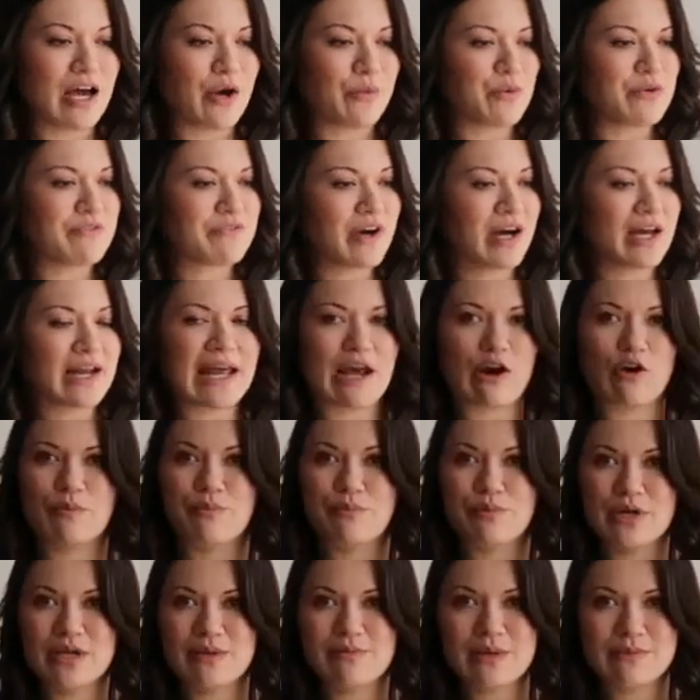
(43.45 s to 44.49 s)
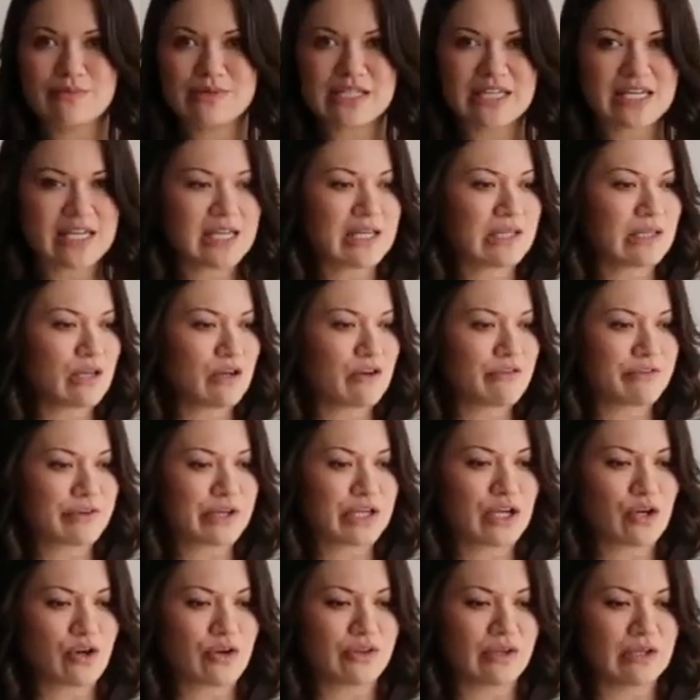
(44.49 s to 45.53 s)
We've got our premium tequila over
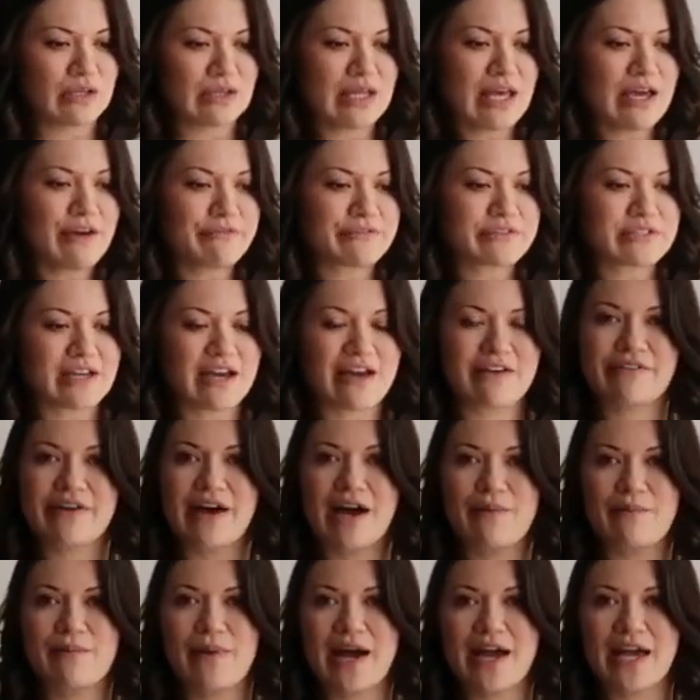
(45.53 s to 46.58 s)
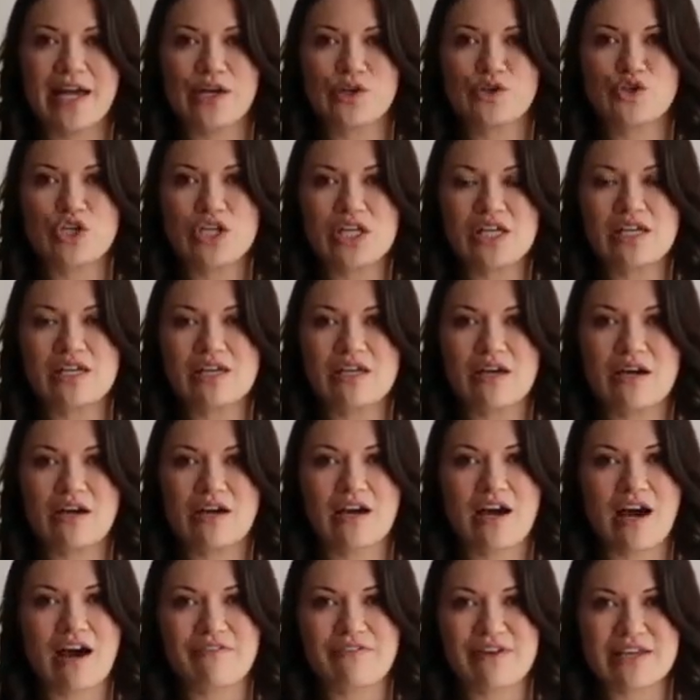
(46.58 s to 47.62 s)
here on the left. I've got my Cheeky
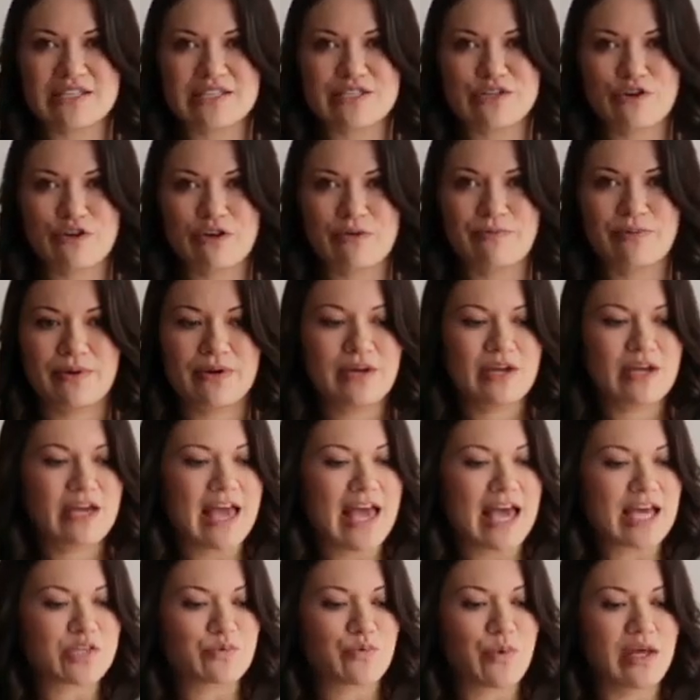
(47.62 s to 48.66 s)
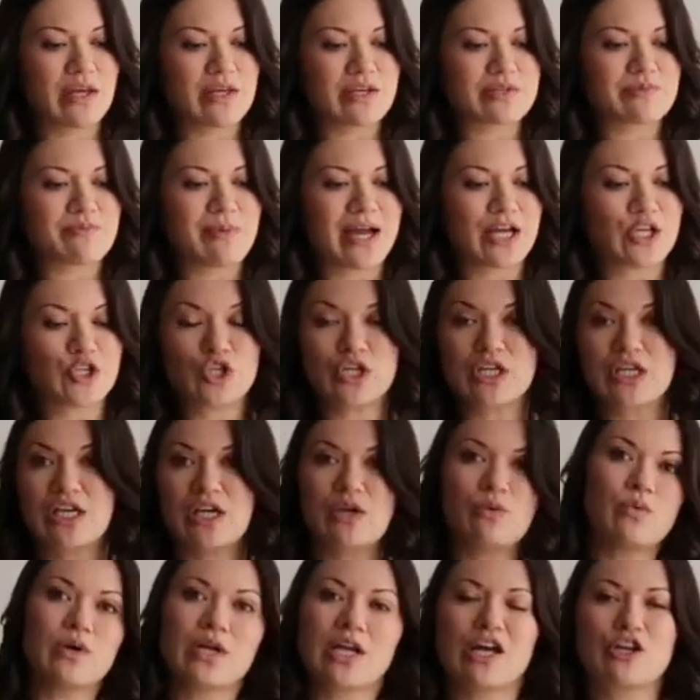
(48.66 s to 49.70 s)
agave syrup as well as my
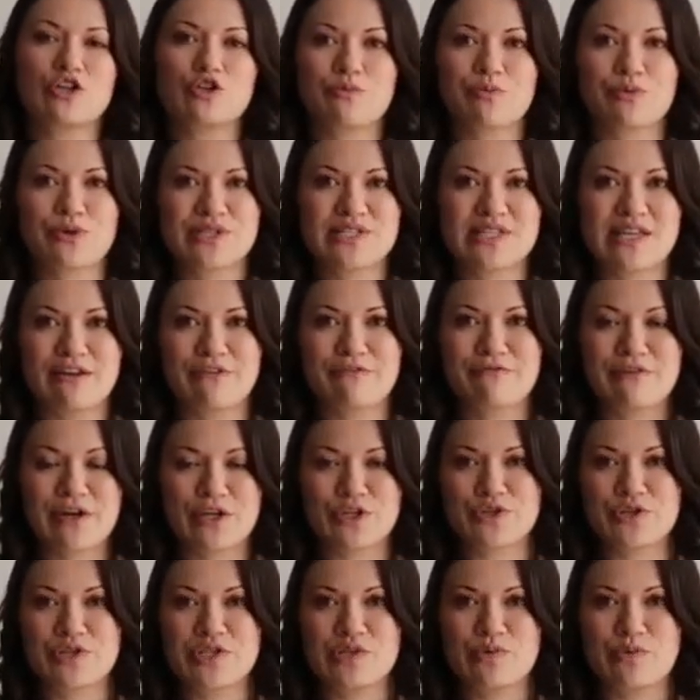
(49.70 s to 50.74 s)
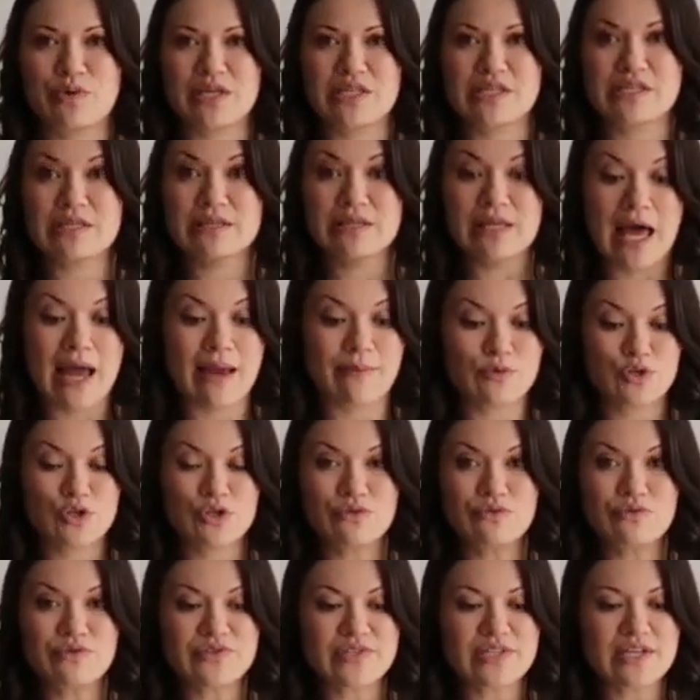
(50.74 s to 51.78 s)
Cheeky 100% freshly squeezed lime
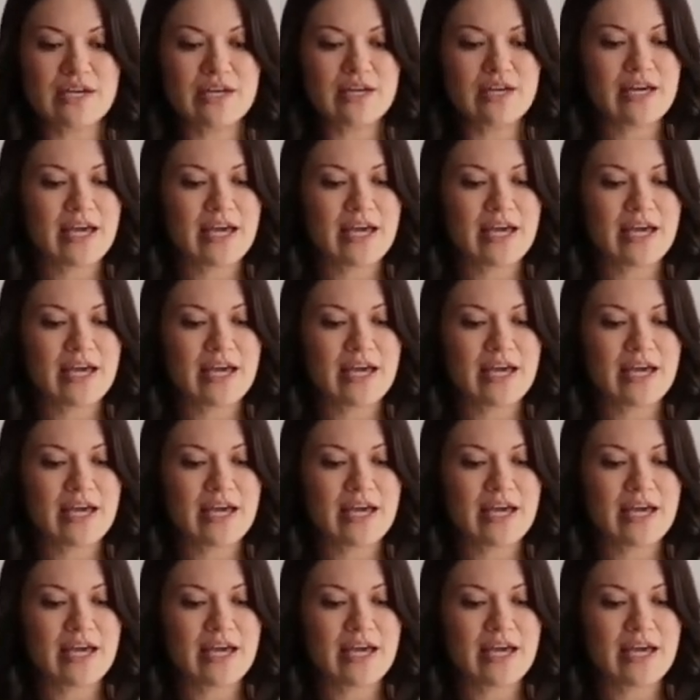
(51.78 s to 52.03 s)
juice.